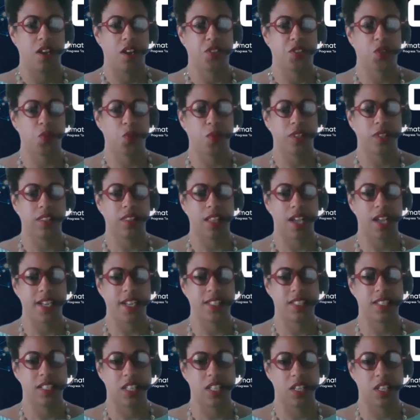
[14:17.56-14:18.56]
So we'd
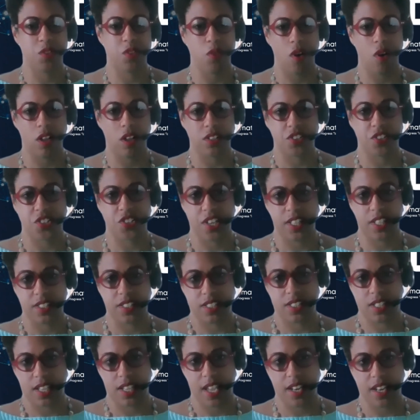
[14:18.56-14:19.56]
like to give you all a
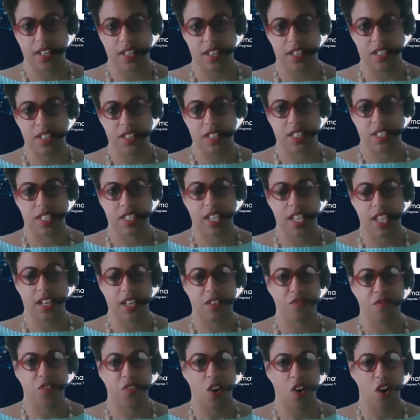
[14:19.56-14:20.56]
chance to get in to get
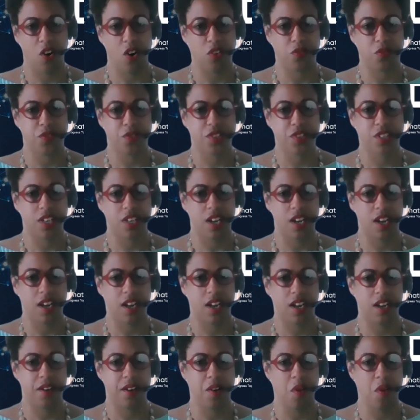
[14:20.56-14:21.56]
involved
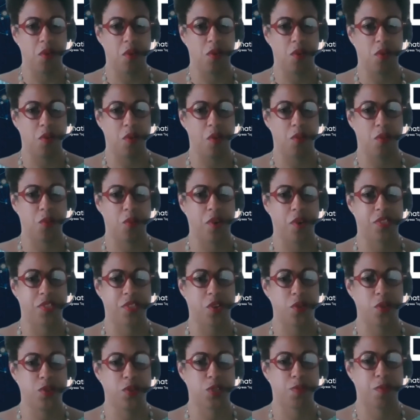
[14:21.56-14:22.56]
uh, with
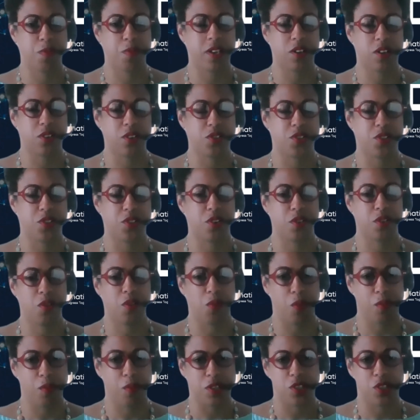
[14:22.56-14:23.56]
those speakers. You're,
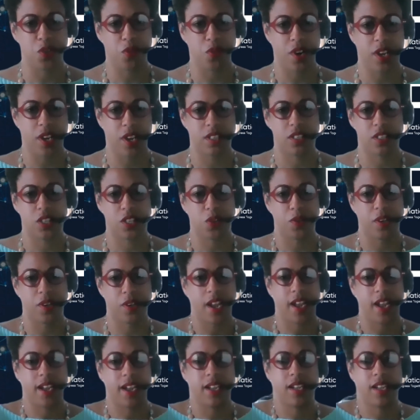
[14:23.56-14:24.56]
we'll be doing
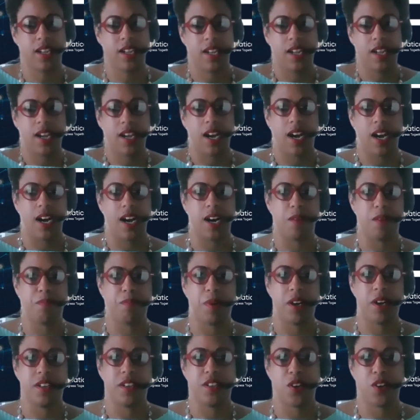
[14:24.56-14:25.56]
Q&A, uh,
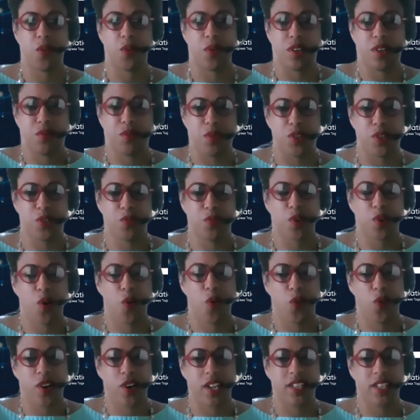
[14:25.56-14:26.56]
but you know we, we do
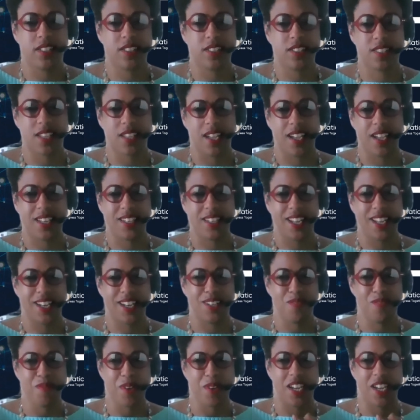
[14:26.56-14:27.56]
recordings, and, and
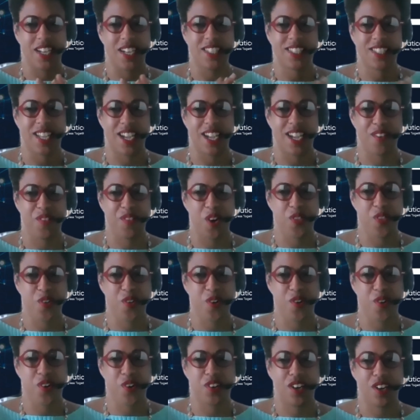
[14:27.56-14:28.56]
it'll be nice to have
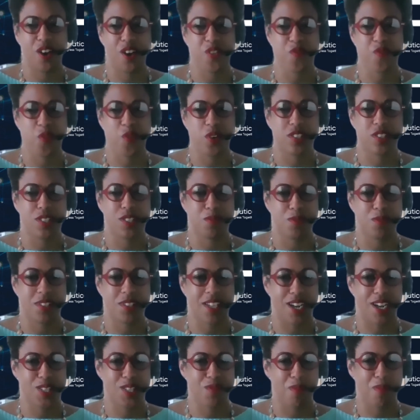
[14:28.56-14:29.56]
other other voices
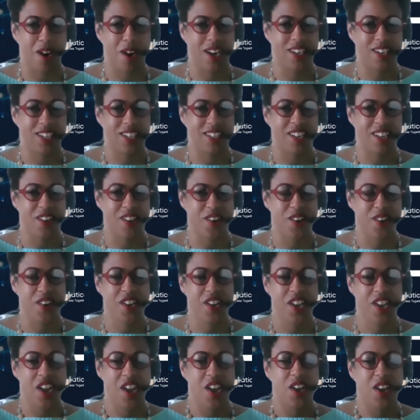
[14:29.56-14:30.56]
besides mine on here.
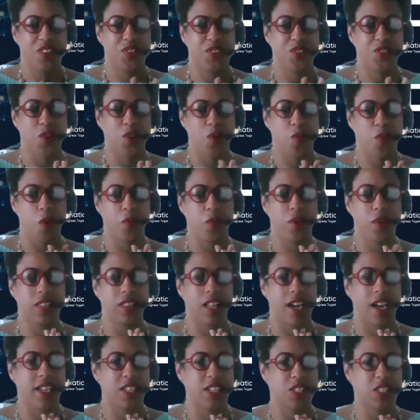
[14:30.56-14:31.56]
So what we'd
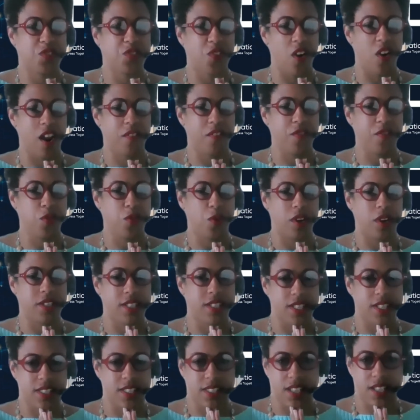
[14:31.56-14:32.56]
like is for everyone
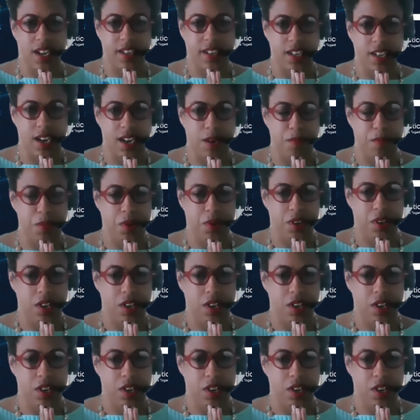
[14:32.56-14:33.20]
to sign up